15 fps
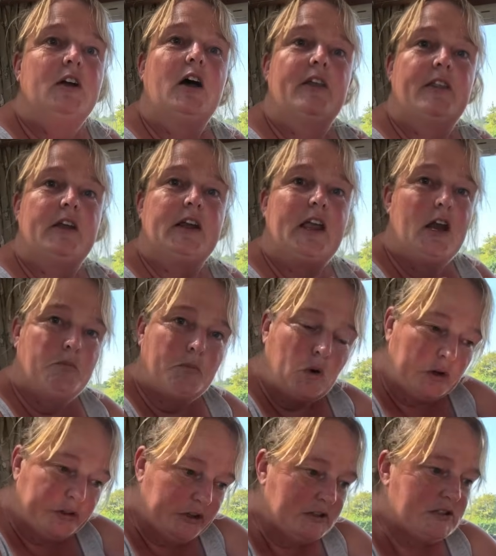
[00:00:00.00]
and then again
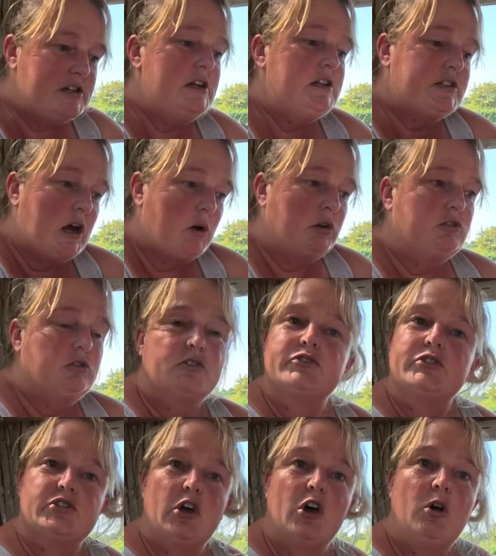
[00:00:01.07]
put a thin tea towel across
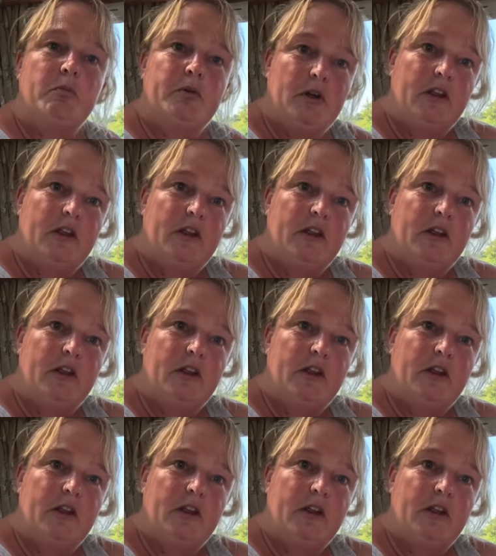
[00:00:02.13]
the top,